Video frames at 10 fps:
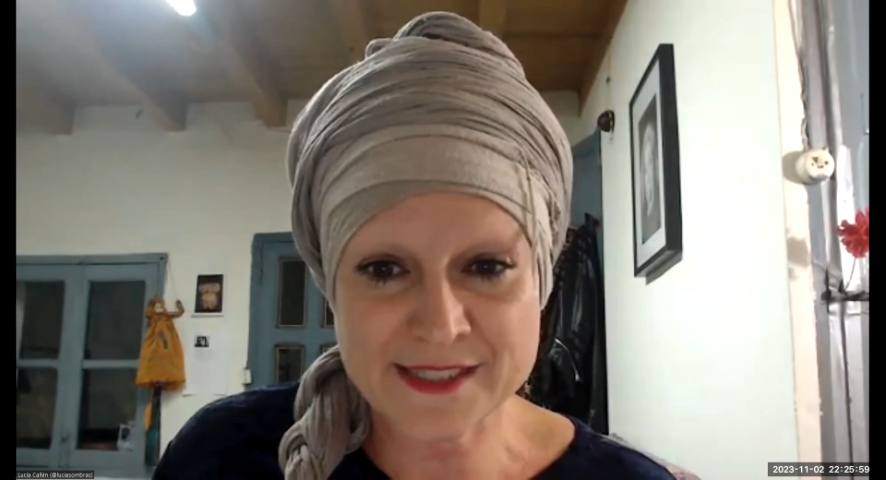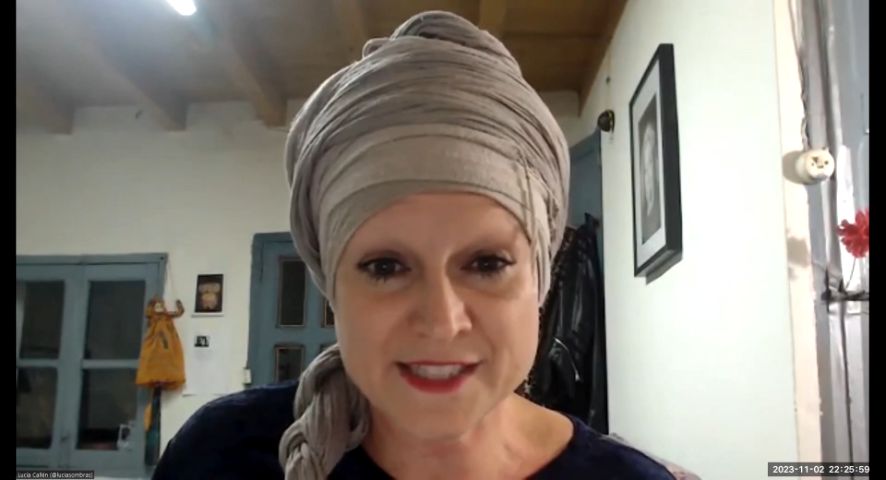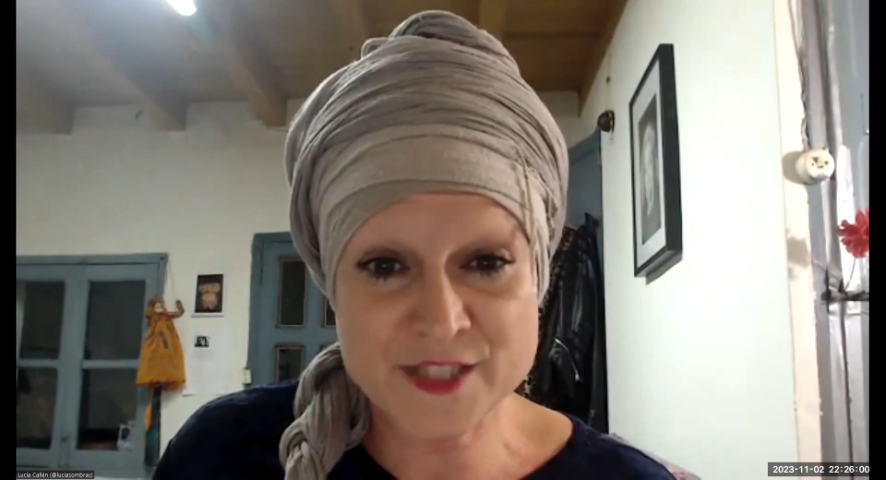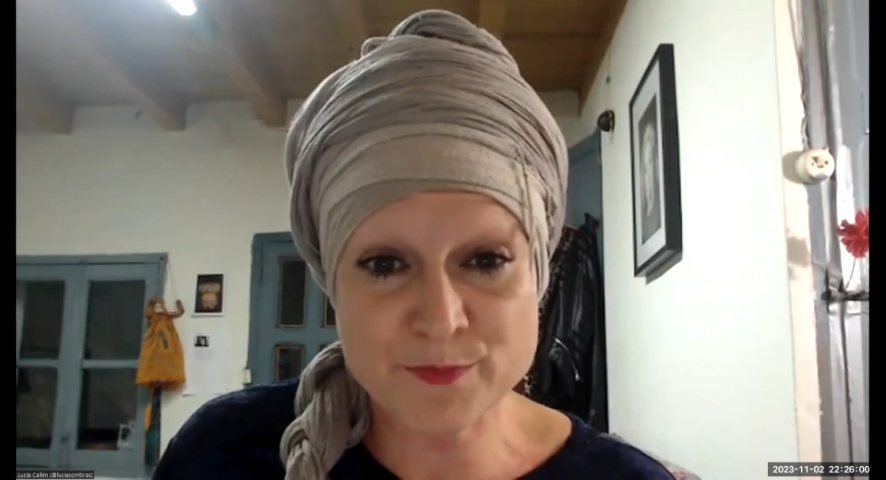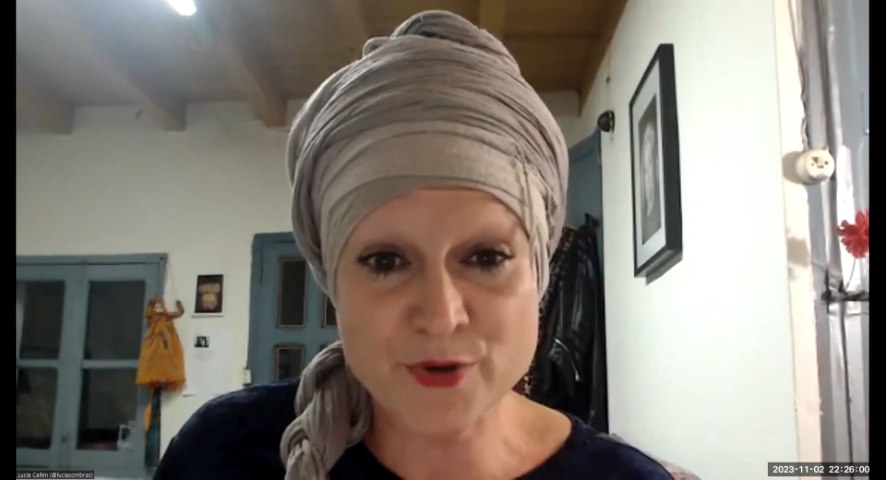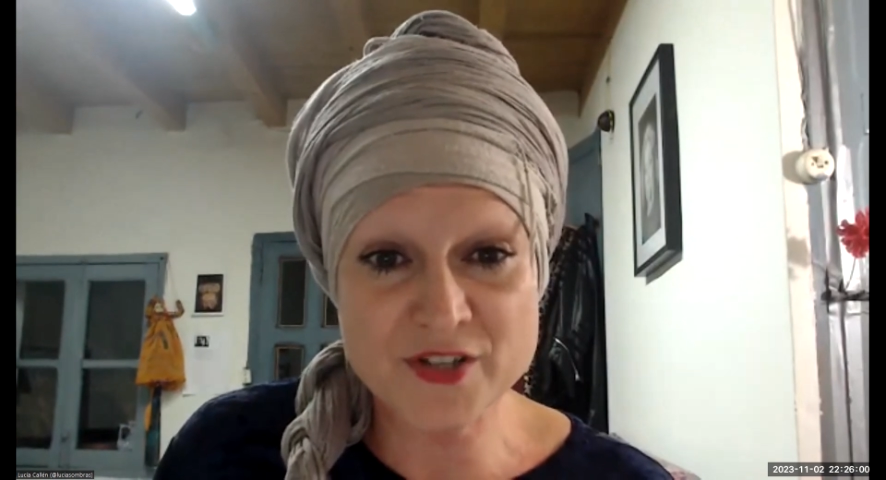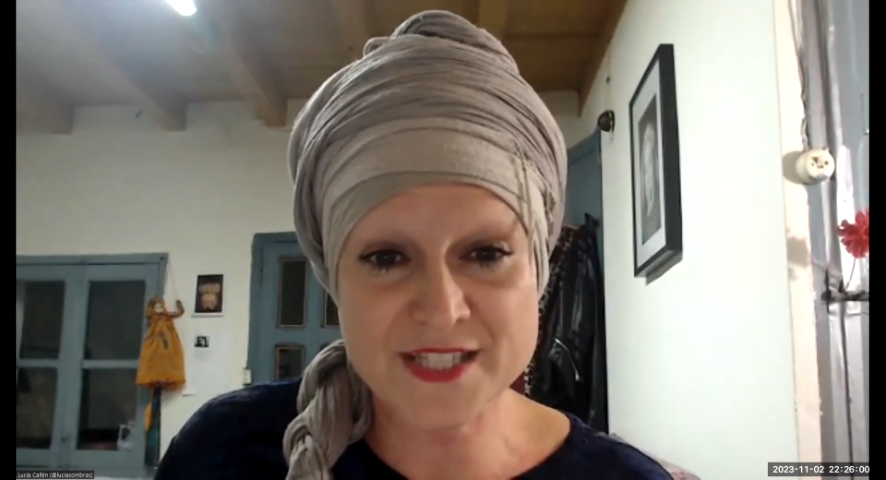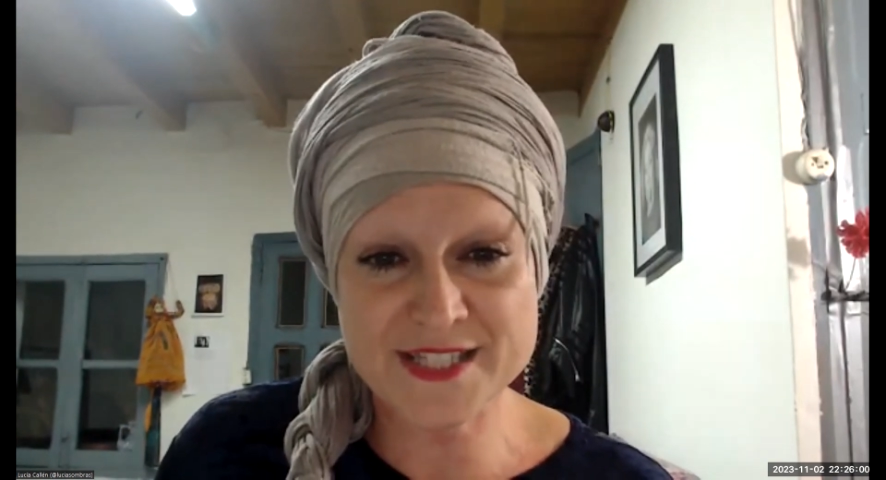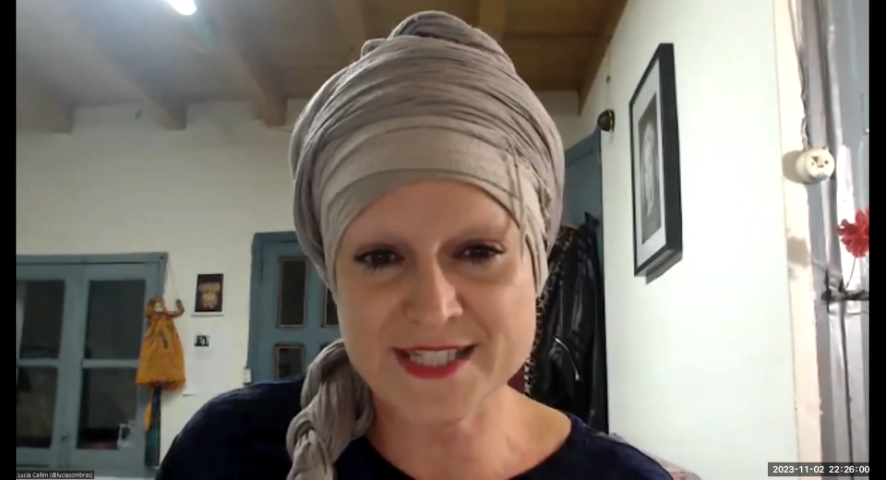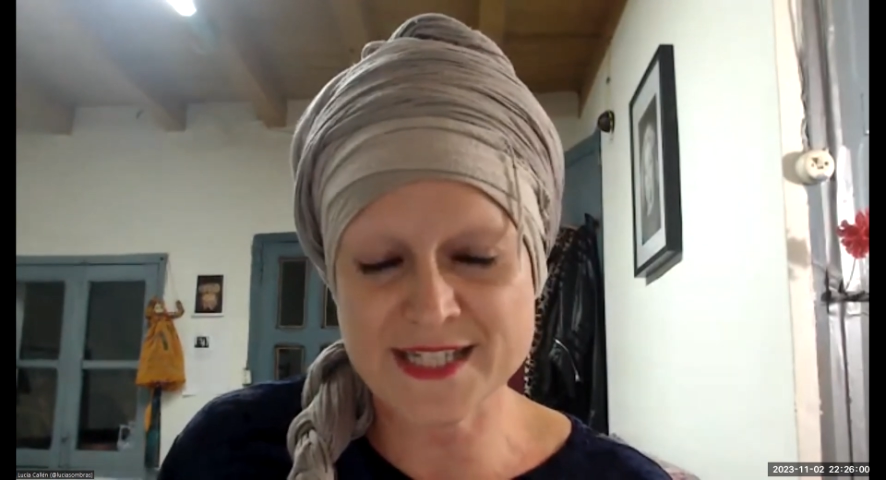these
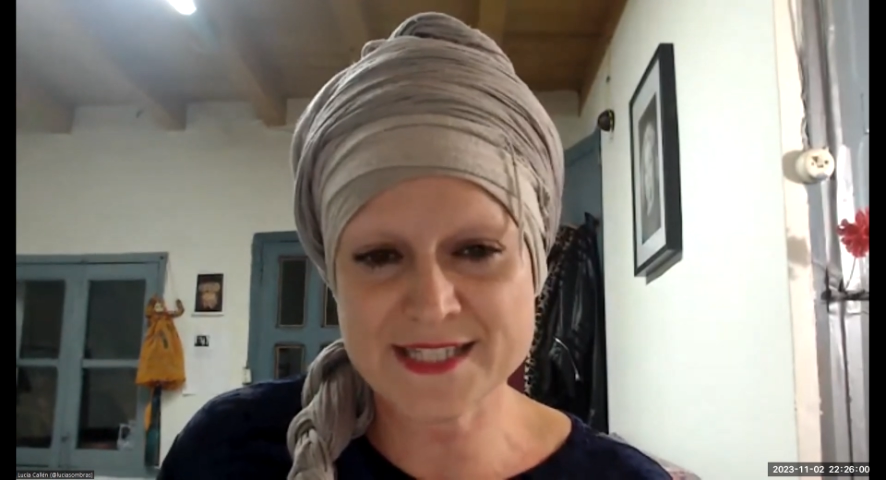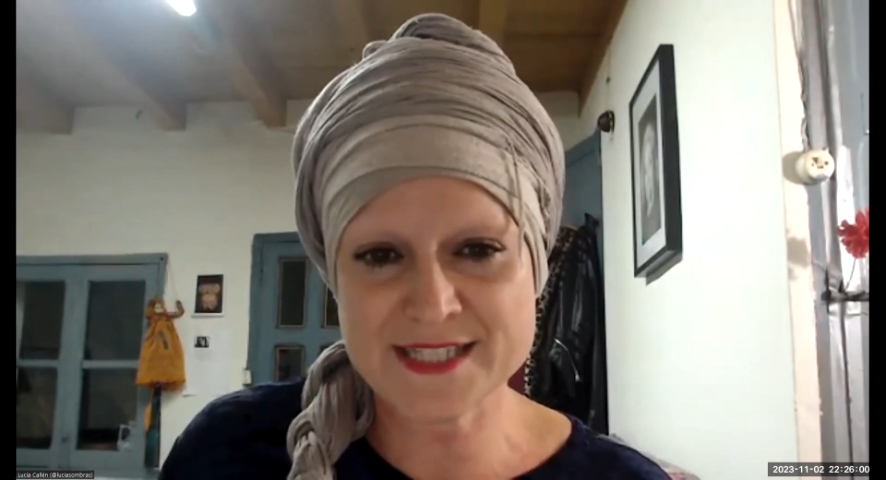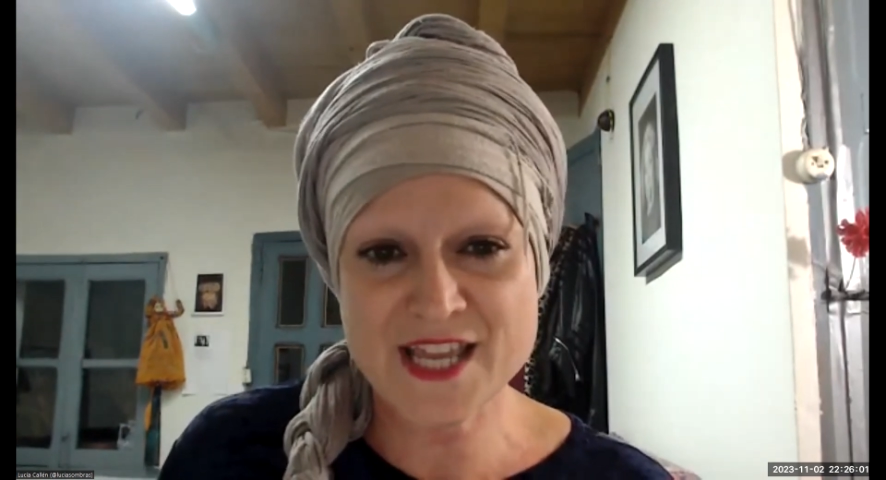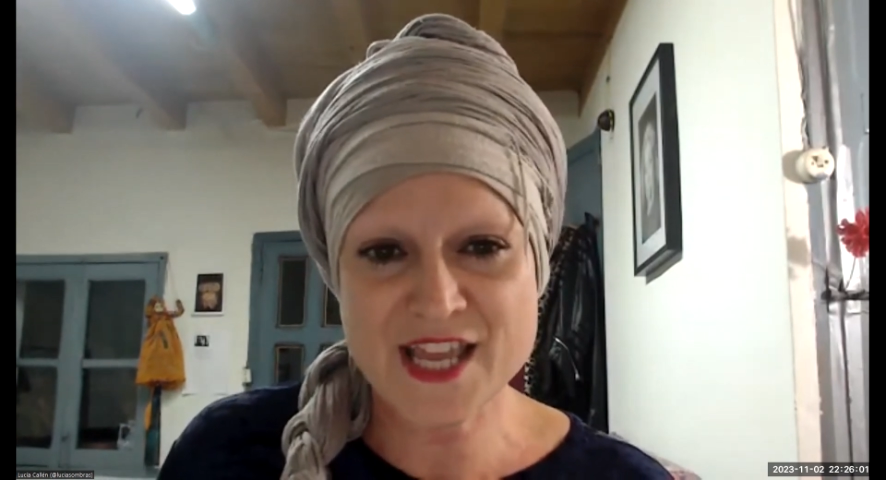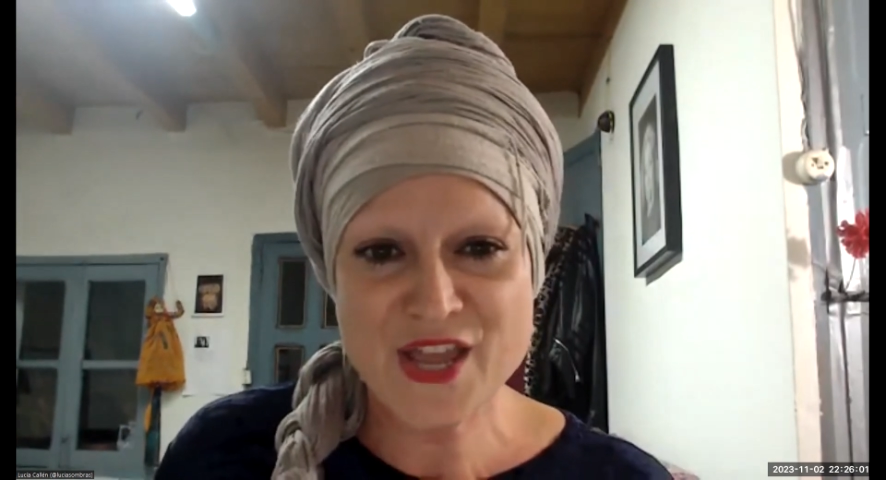processes